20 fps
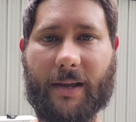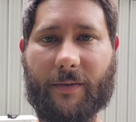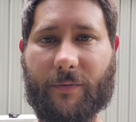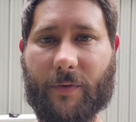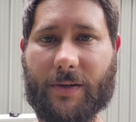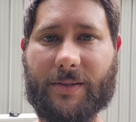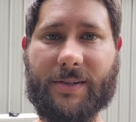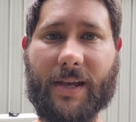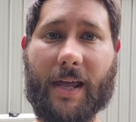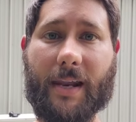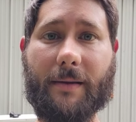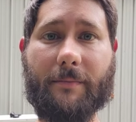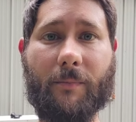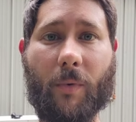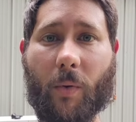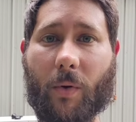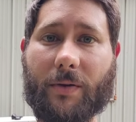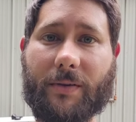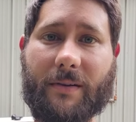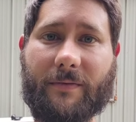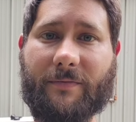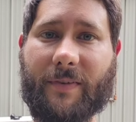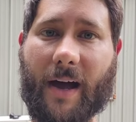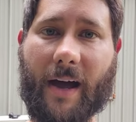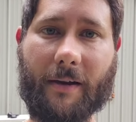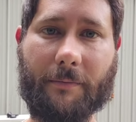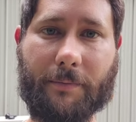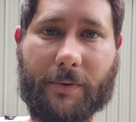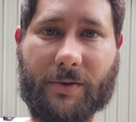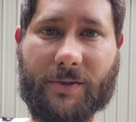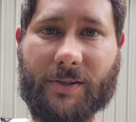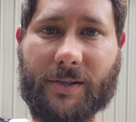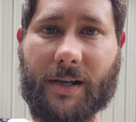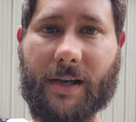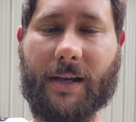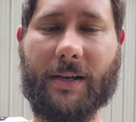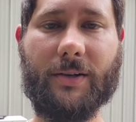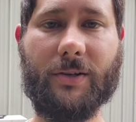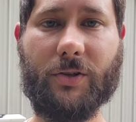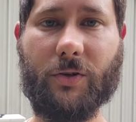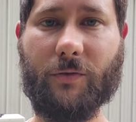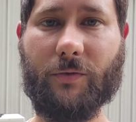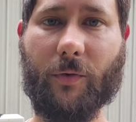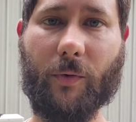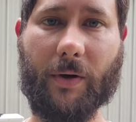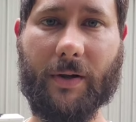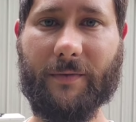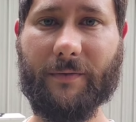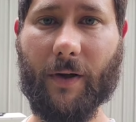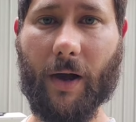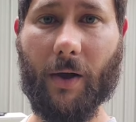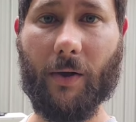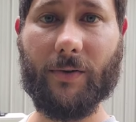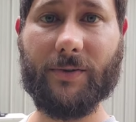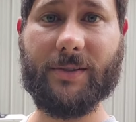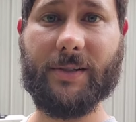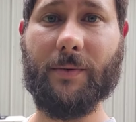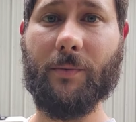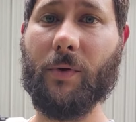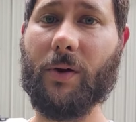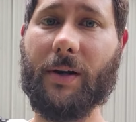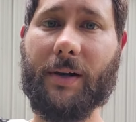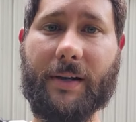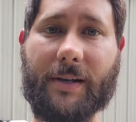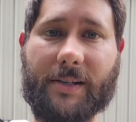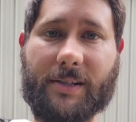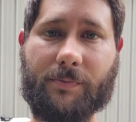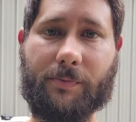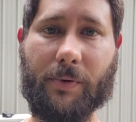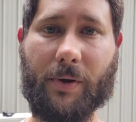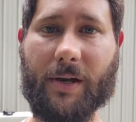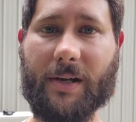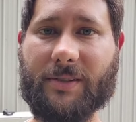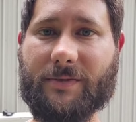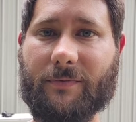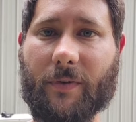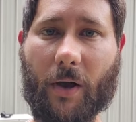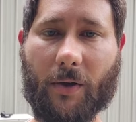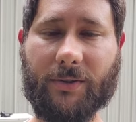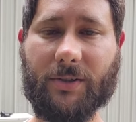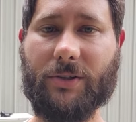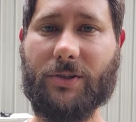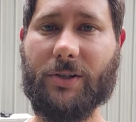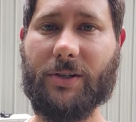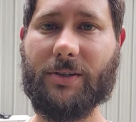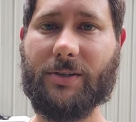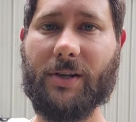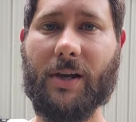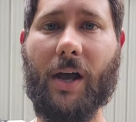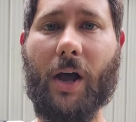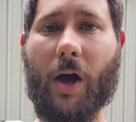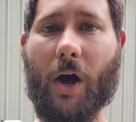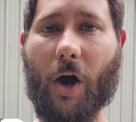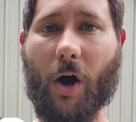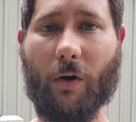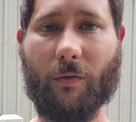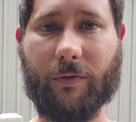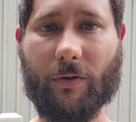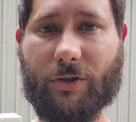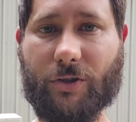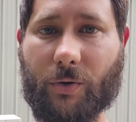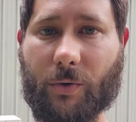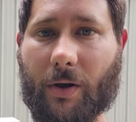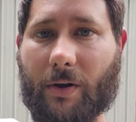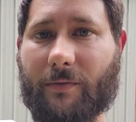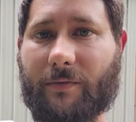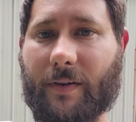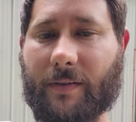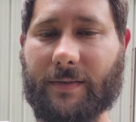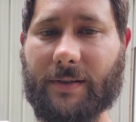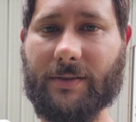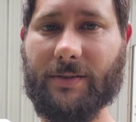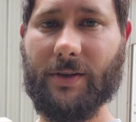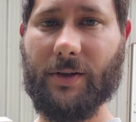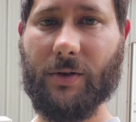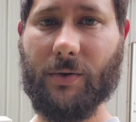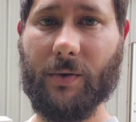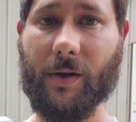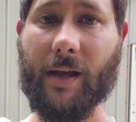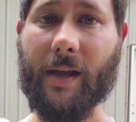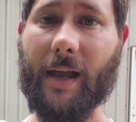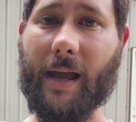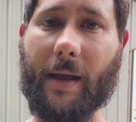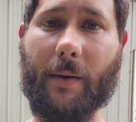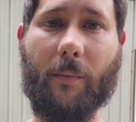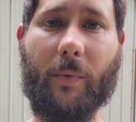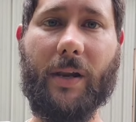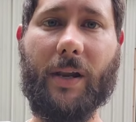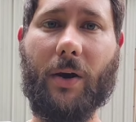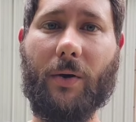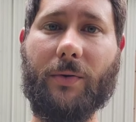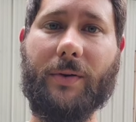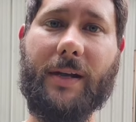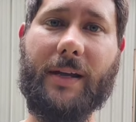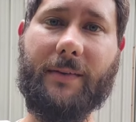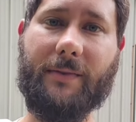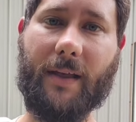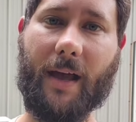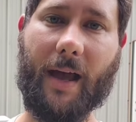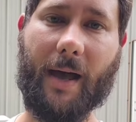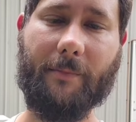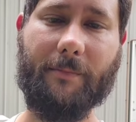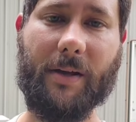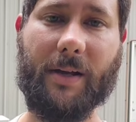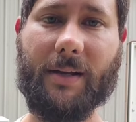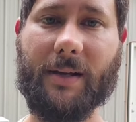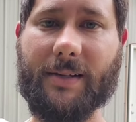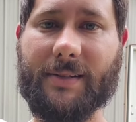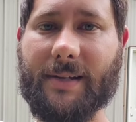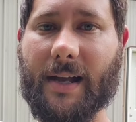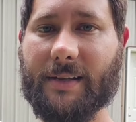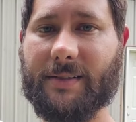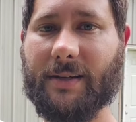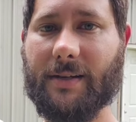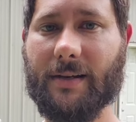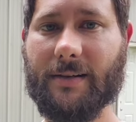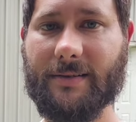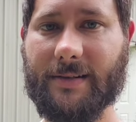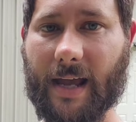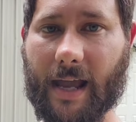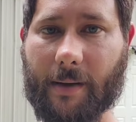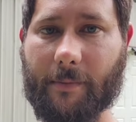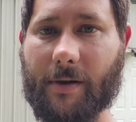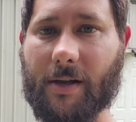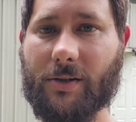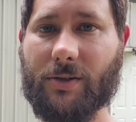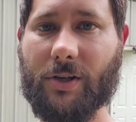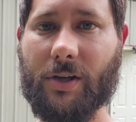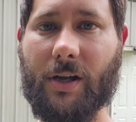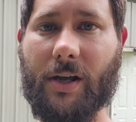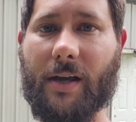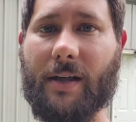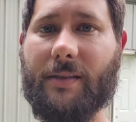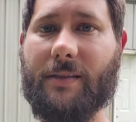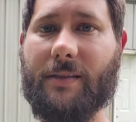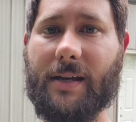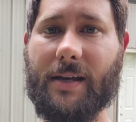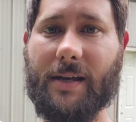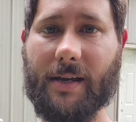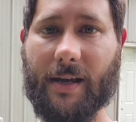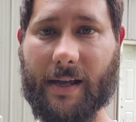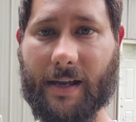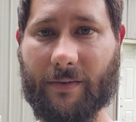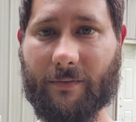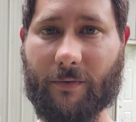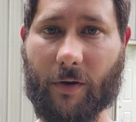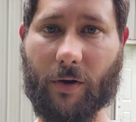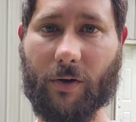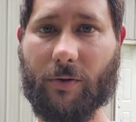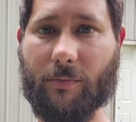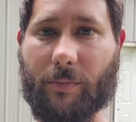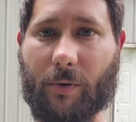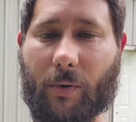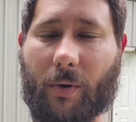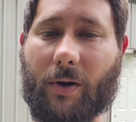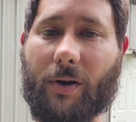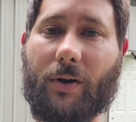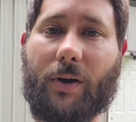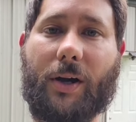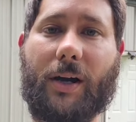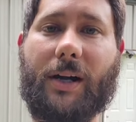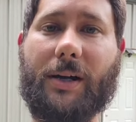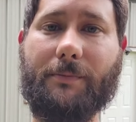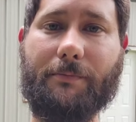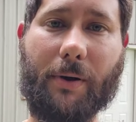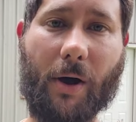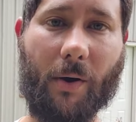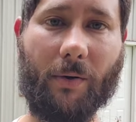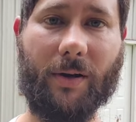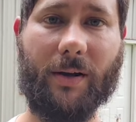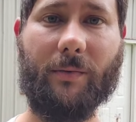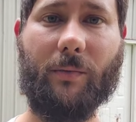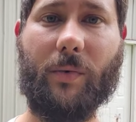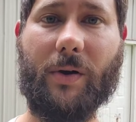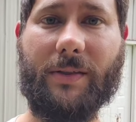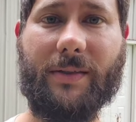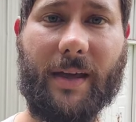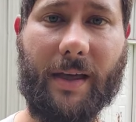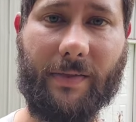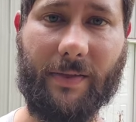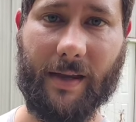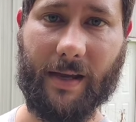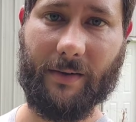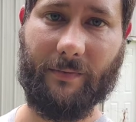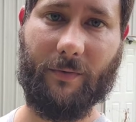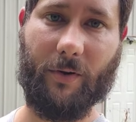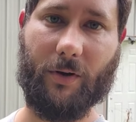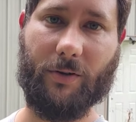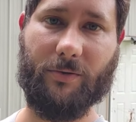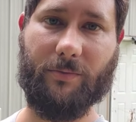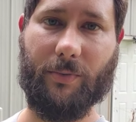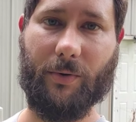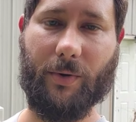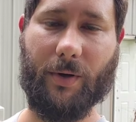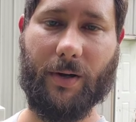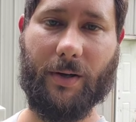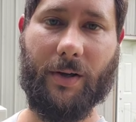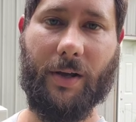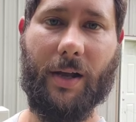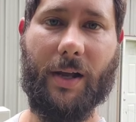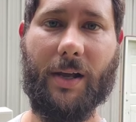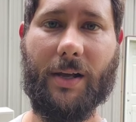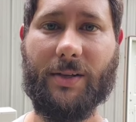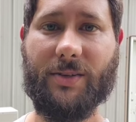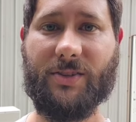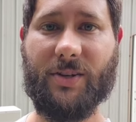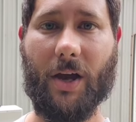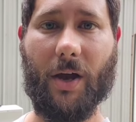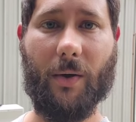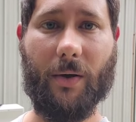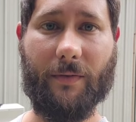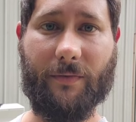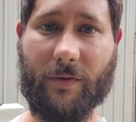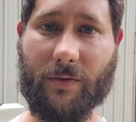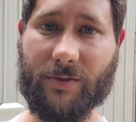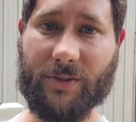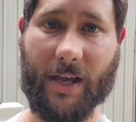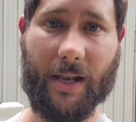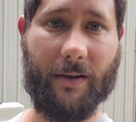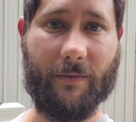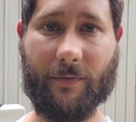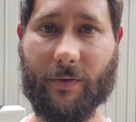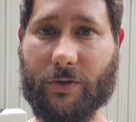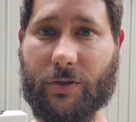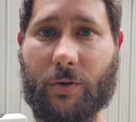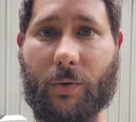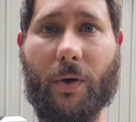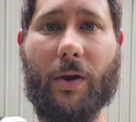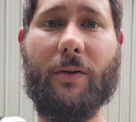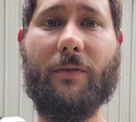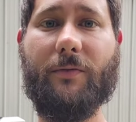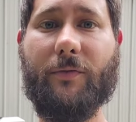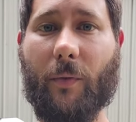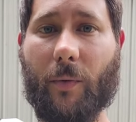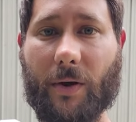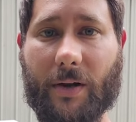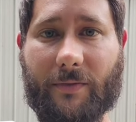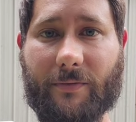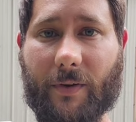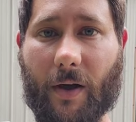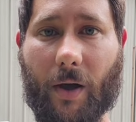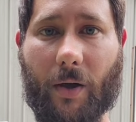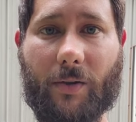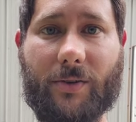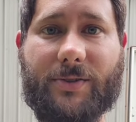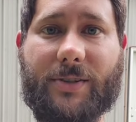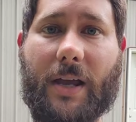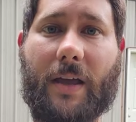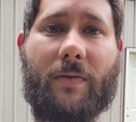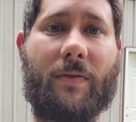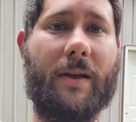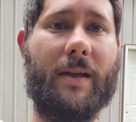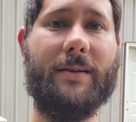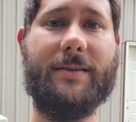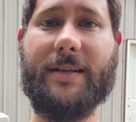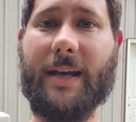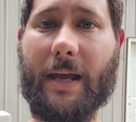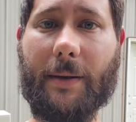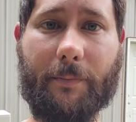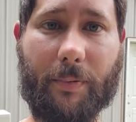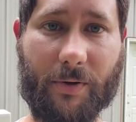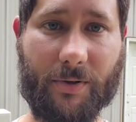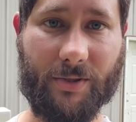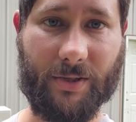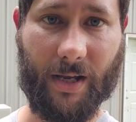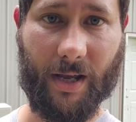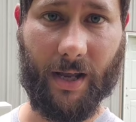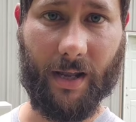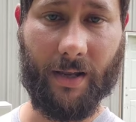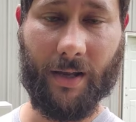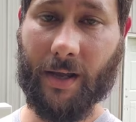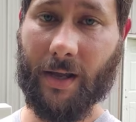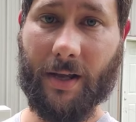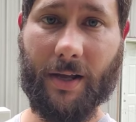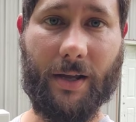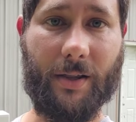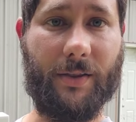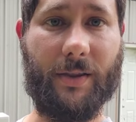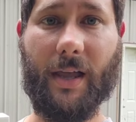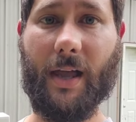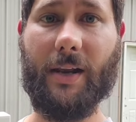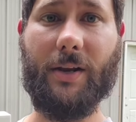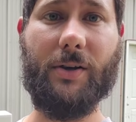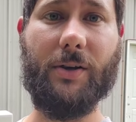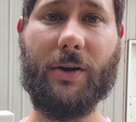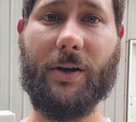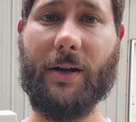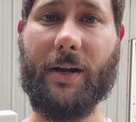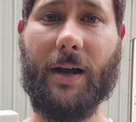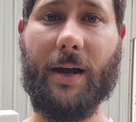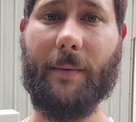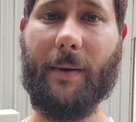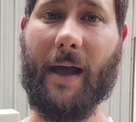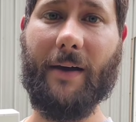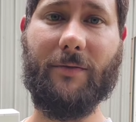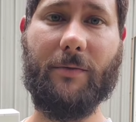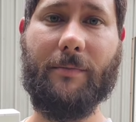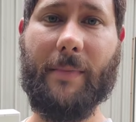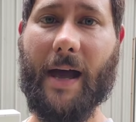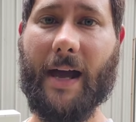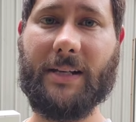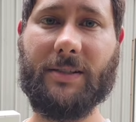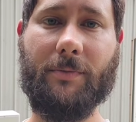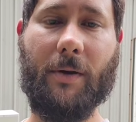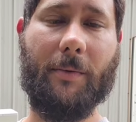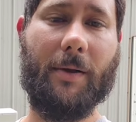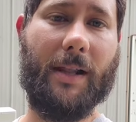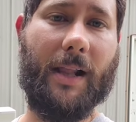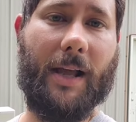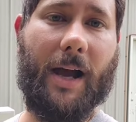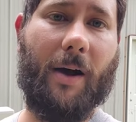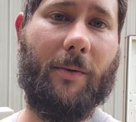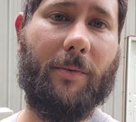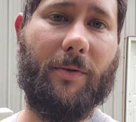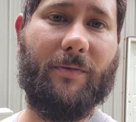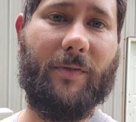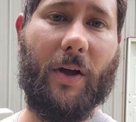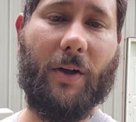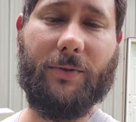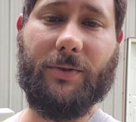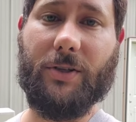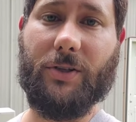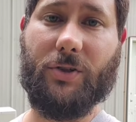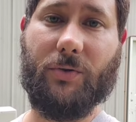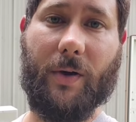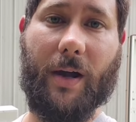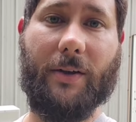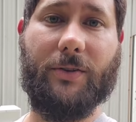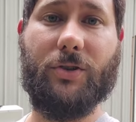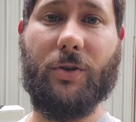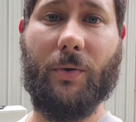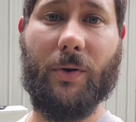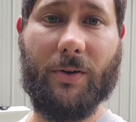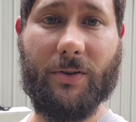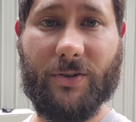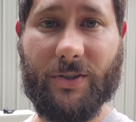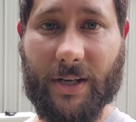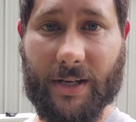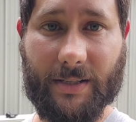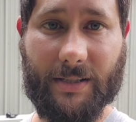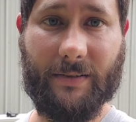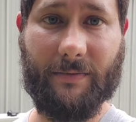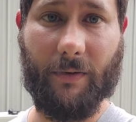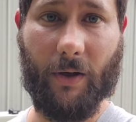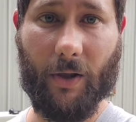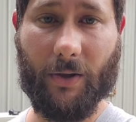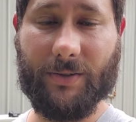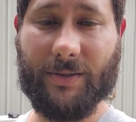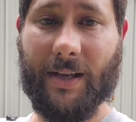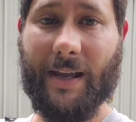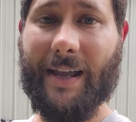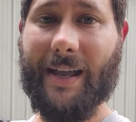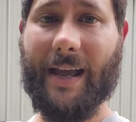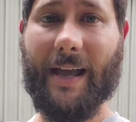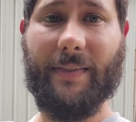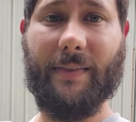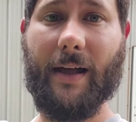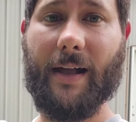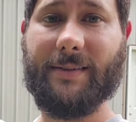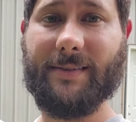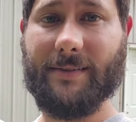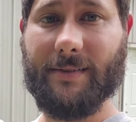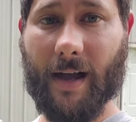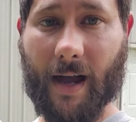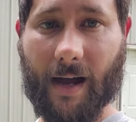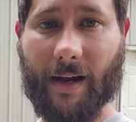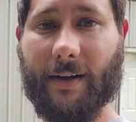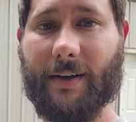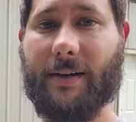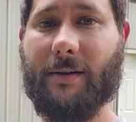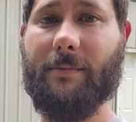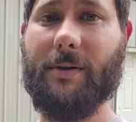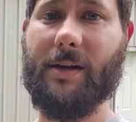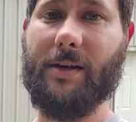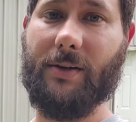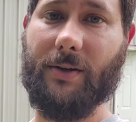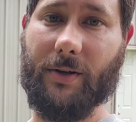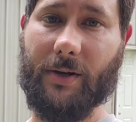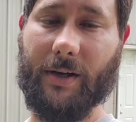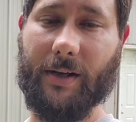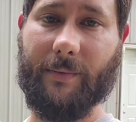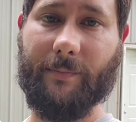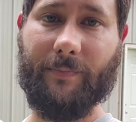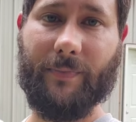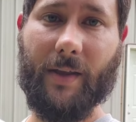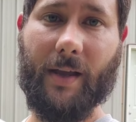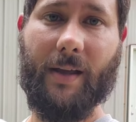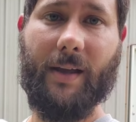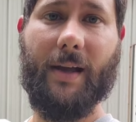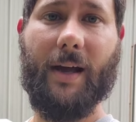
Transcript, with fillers: If we set it more than five percent and two forty volts, then we're going to experience voltages over two fifty-two. And we don't need that because that's going to damage the inverter board or a component within the inverter board. So if you set it for two forty volts and then ten percent, then you're going to have a maximum allowable voltage around two sixty volts, and that's not going to be good.